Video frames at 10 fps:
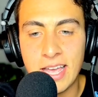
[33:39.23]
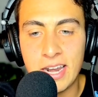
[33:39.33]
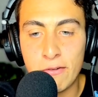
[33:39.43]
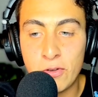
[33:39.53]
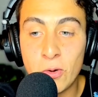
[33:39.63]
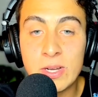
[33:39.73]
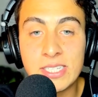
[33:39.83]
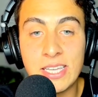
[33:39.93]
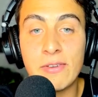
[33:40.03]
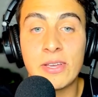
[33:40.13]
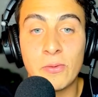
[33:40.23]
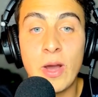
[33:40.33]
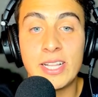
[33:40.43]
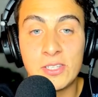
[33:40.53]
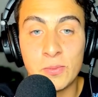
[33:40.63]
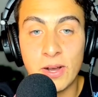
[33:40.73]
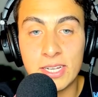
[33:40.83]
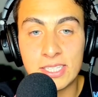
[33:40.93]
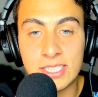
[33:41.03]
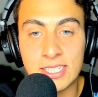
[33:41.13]
And if you're receiving way too
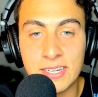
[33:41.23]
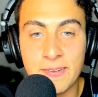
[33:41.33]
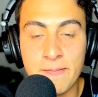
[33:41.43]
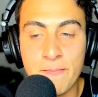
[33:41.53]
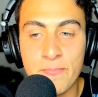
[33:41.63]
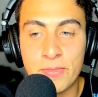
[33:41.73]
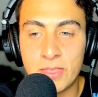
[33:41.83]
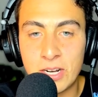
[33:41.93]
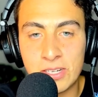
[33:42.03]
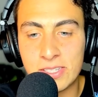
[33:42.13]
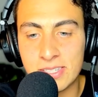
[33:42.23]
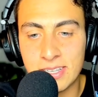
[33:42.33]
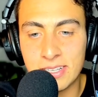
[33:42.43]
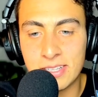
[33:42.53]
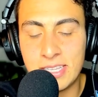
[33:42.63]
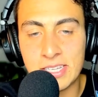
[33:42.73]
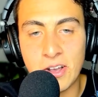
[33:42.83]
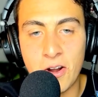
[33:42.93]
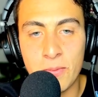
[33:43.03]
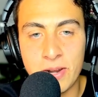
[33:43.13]
much, there's
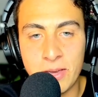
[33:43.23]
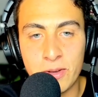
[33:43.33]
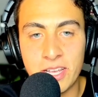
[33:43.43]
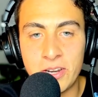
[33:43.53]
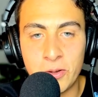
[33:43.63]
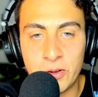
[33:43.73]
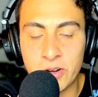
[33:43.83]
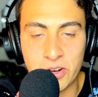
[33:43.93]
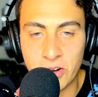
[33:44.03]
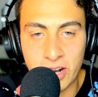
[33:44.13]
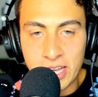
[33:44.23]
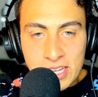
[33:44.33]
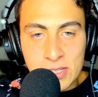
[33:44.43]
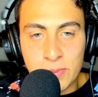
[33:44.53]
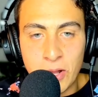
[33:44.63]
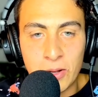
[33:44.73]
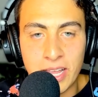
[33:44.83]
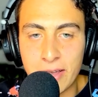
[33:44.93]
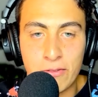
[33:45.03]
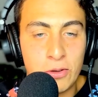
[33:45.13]
disharmony within you. You're, you're going to explode.
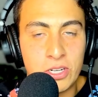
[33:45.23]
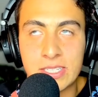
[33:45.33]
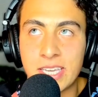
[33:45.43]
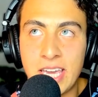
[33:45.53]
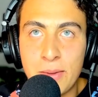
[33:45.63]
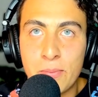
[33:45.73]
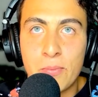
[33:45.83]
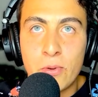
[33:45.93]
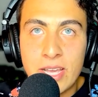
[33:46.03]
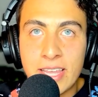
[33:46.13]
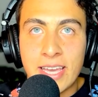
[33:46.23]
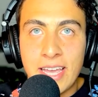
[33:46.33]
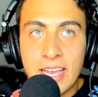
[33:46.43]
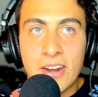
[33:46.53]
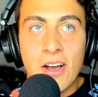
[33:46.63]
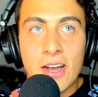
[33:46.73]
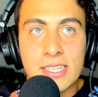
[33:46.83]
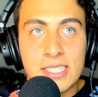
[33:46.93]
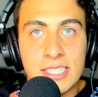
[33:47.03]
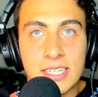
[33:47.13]
Like if you just keep breathing in
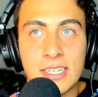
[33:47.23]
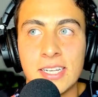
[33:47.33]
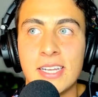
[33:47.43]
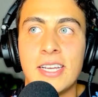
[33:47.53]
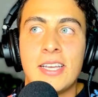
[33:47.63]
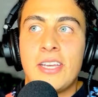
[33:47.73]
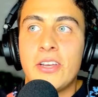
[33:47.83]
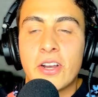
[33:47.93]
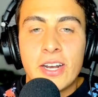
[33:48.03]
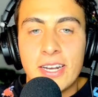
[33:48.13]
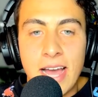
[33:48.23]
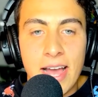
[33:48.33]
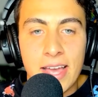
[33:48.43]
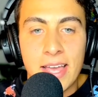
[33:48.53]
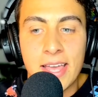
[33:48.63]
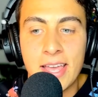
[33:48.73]
oxygen, you're going to die.